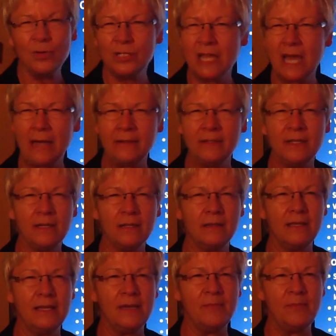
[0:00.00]

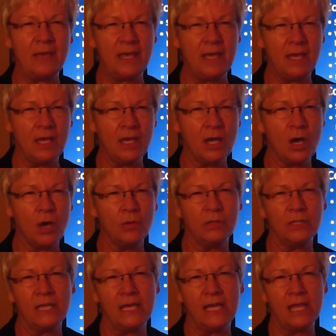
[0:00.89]
technically being
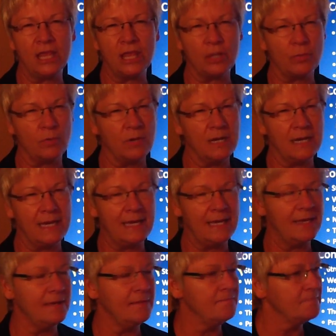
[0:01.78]
only
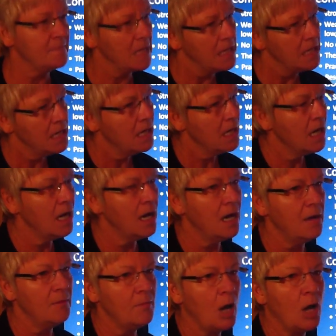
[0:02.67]
3
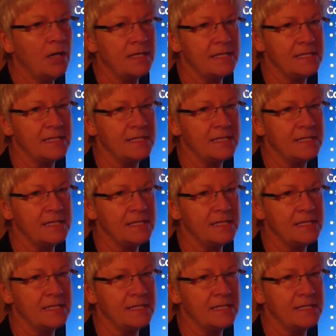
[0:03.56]
on a